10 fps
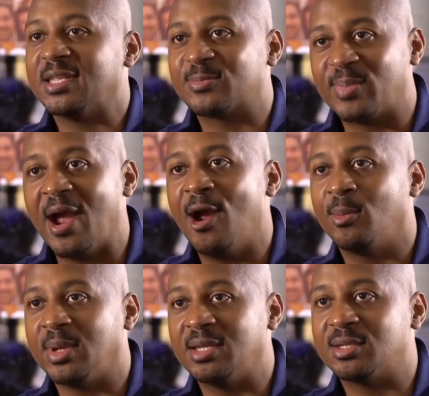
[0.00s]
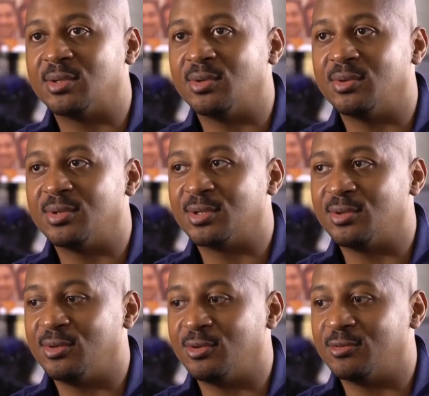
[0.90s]
inspire me to,
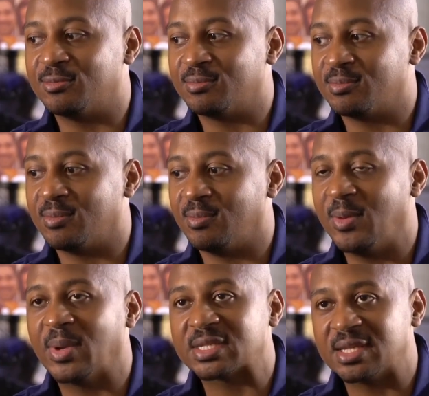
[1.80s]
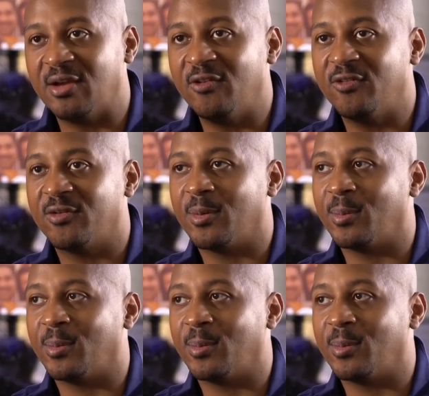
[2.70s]
to be myself,